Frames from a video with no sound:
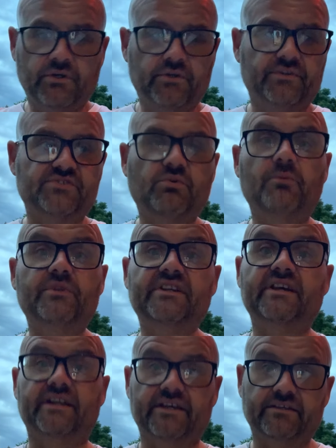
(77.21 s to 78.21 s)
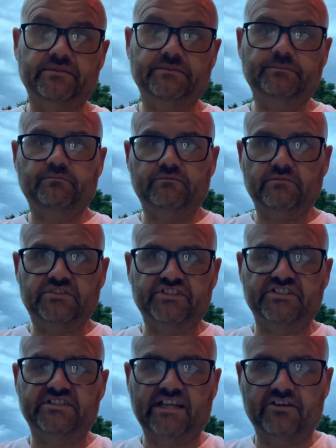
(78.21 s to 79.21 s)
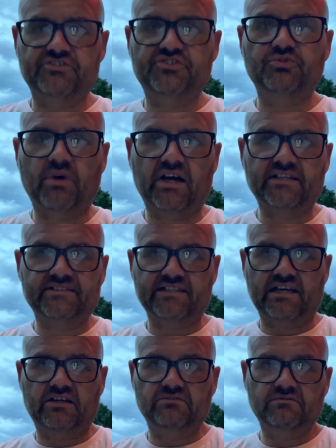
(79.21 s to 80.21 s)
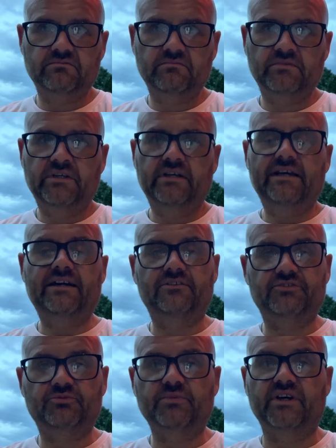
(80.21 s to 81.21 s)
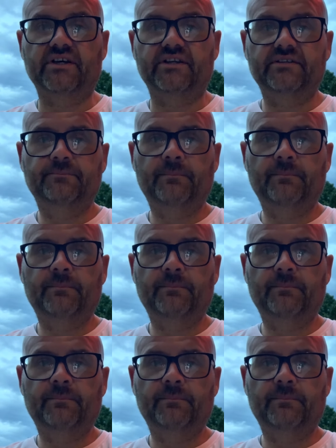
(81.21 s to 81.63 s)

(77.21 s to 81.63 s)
this woman did it. She stared two bodies down, held her mud,